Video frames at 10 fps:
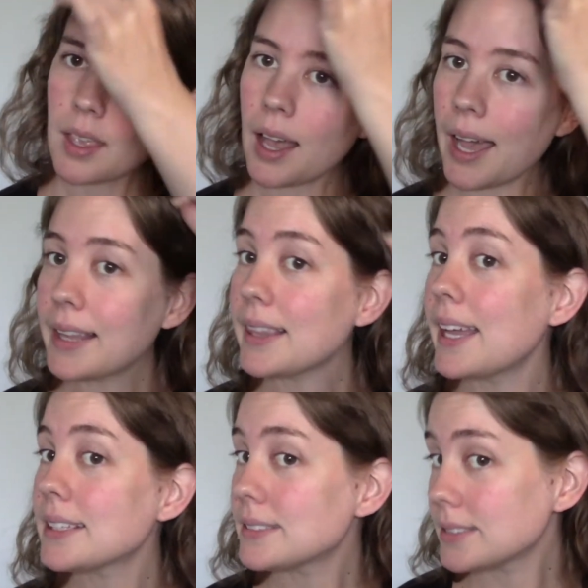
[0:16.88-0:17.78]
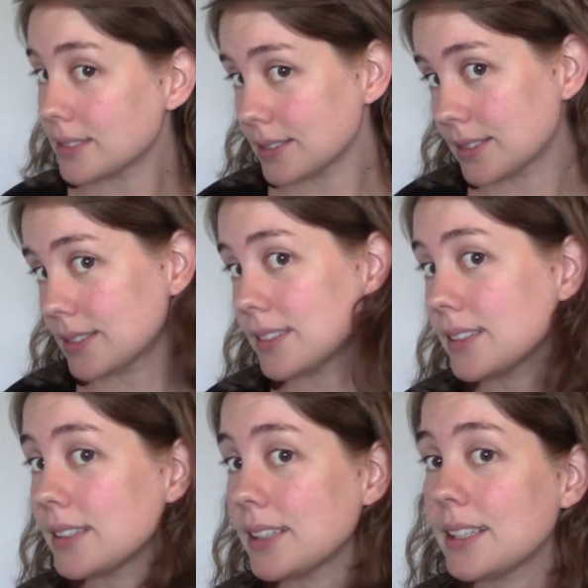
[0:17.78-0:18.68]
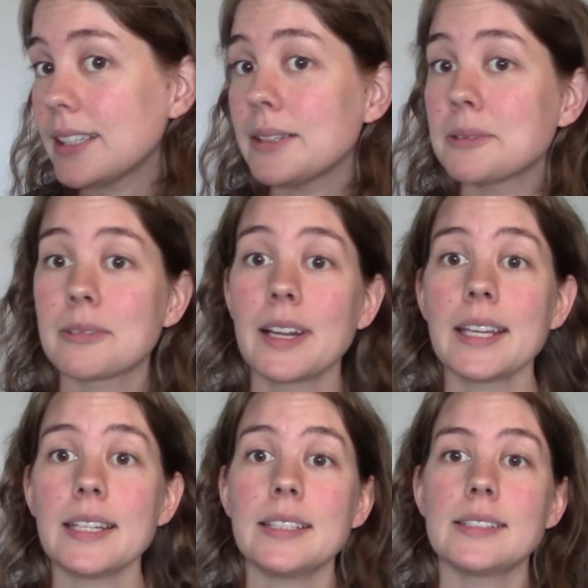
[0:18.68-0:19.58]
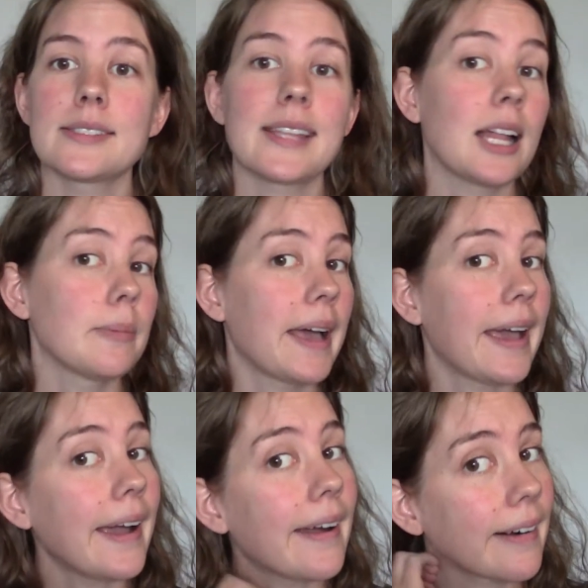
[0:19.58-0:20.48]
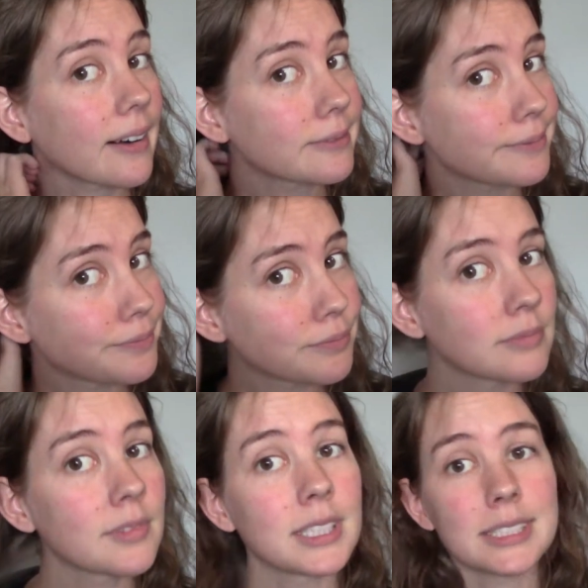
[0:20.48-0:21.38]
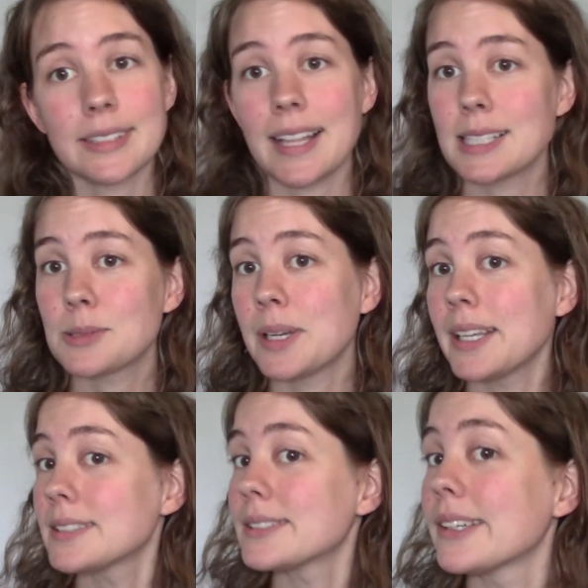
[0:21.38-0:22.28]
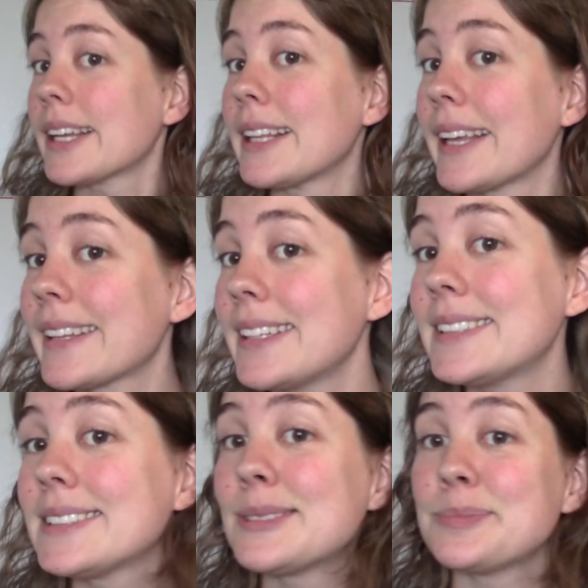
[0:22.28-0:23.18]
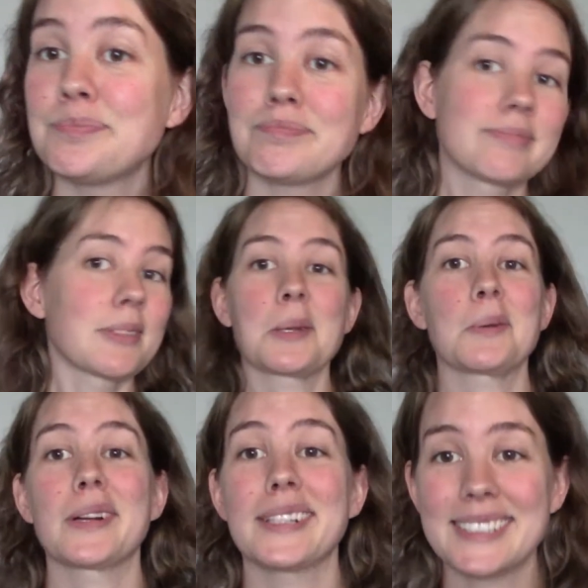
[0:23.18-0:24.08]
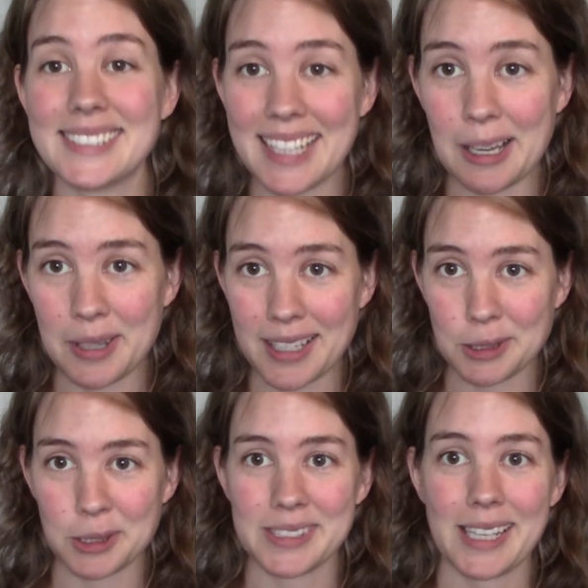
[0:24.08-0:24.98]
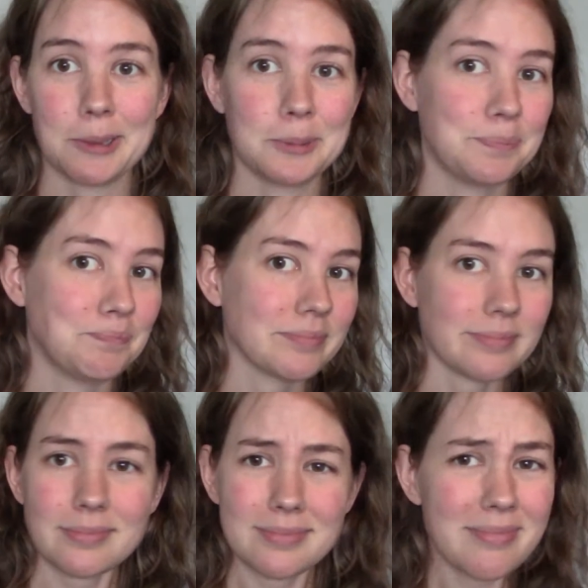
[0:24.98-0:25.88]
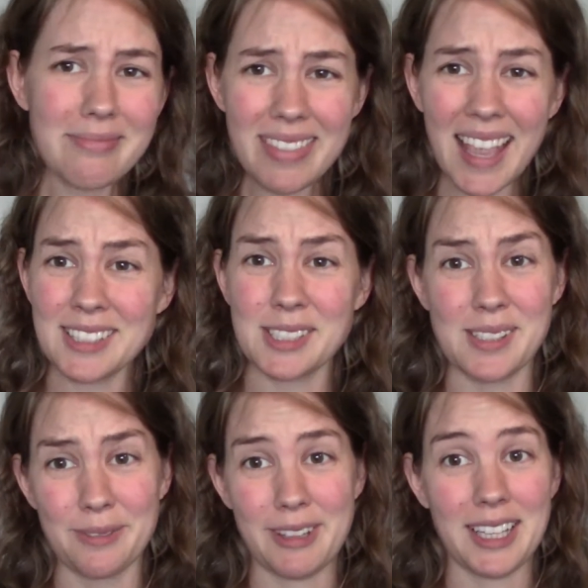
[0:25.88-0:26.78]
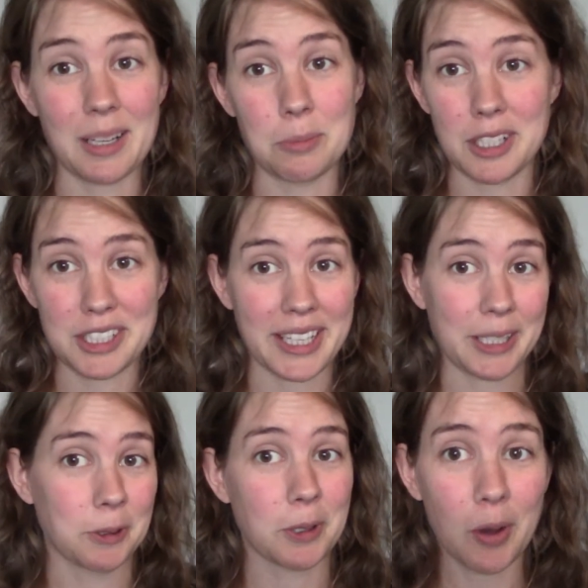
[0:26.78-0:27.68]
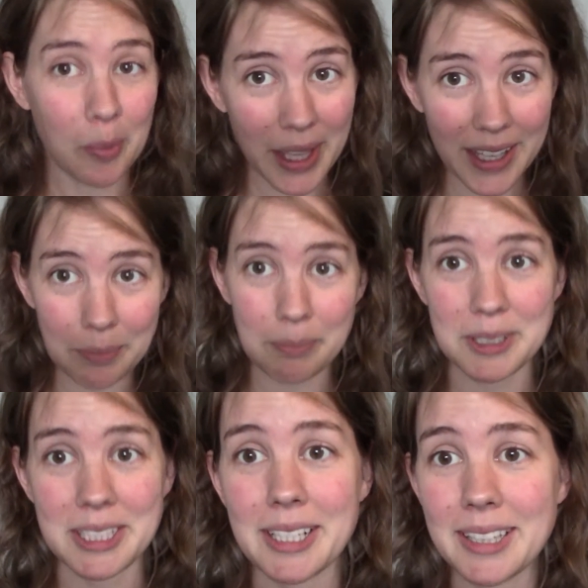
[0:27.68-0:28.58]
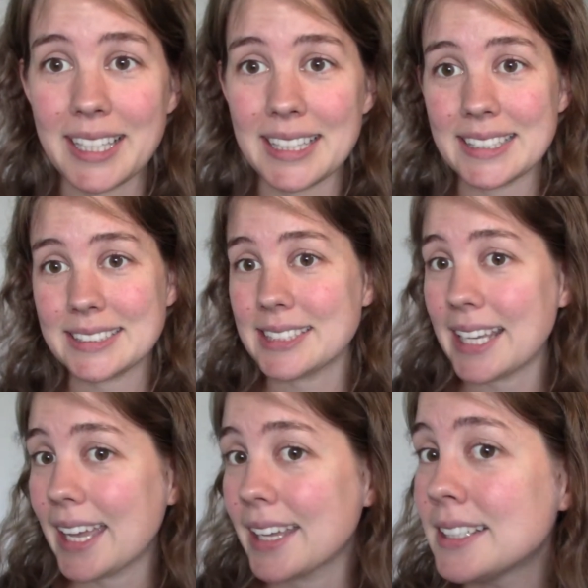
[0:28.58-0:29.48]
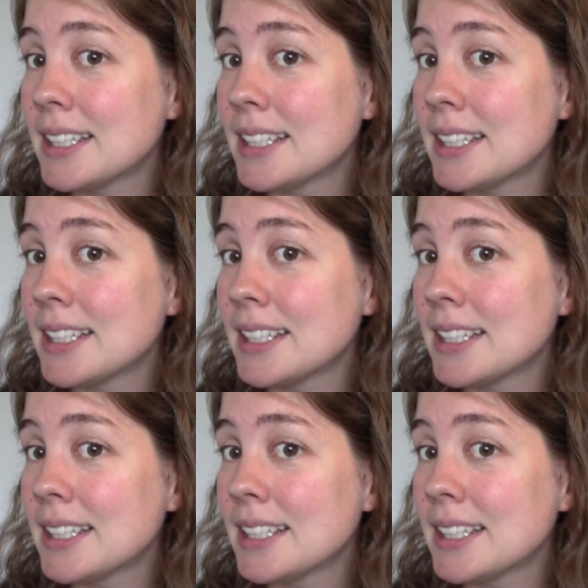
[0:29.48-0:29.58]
I let the rain style my hair, so that's why it's looking like this. I'm gonna see how that turns out. I just don't feel like brushing it or combing it particularly today.